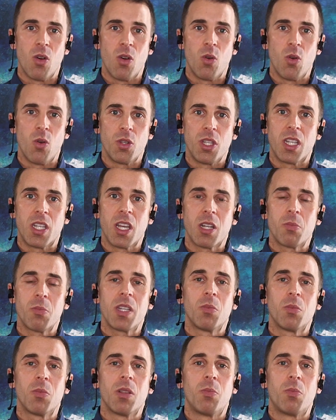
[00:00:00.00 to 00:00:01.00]
So you
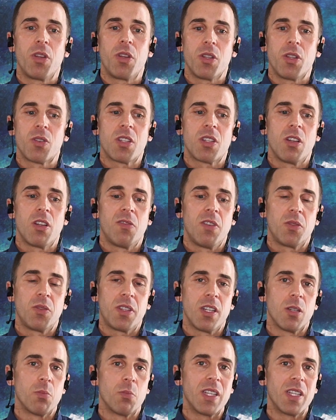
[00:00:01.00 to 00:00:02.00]
got to be able to put
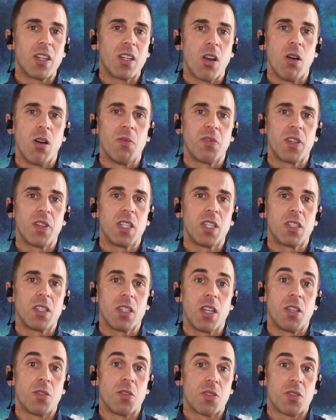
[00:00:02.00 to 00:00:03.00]
yourself out there and be
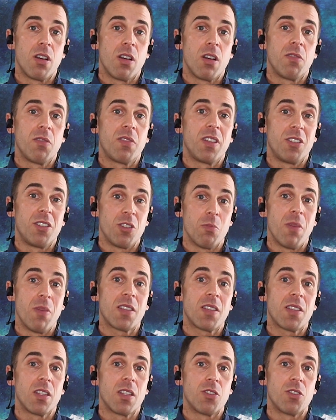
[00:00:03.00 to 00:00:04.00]
confident in yourself and in
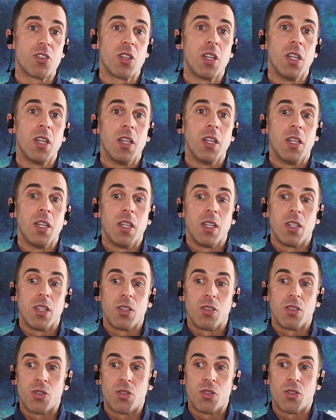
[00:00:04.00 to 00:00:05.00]
your message
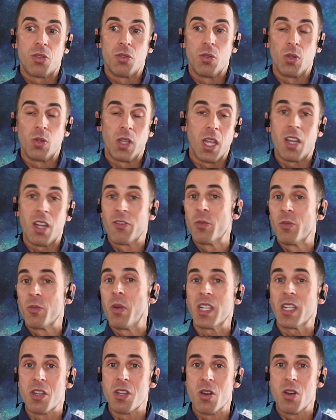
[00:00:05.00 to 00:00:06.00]
to let
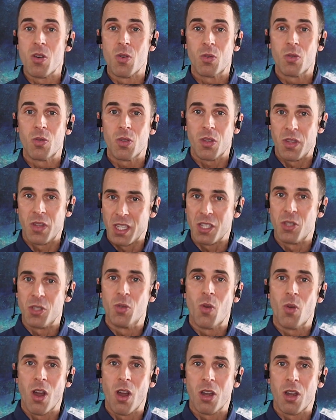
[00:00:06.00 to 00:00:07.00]
everybody know
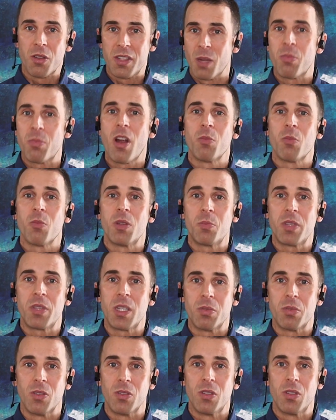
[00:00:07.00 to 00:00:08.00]
that you are the
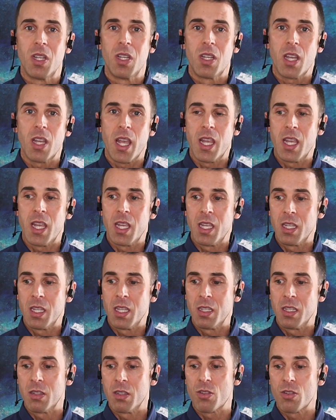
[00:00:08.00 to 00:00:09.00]
apartment people,
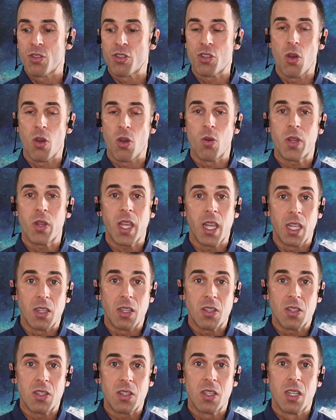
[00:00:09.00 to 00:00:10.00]
and
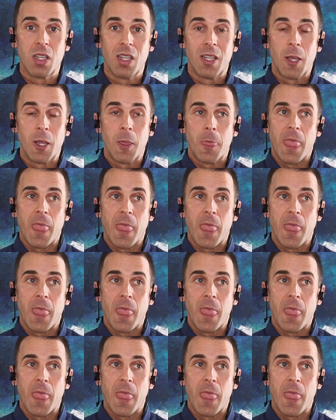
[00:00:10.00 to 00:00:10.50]
showcase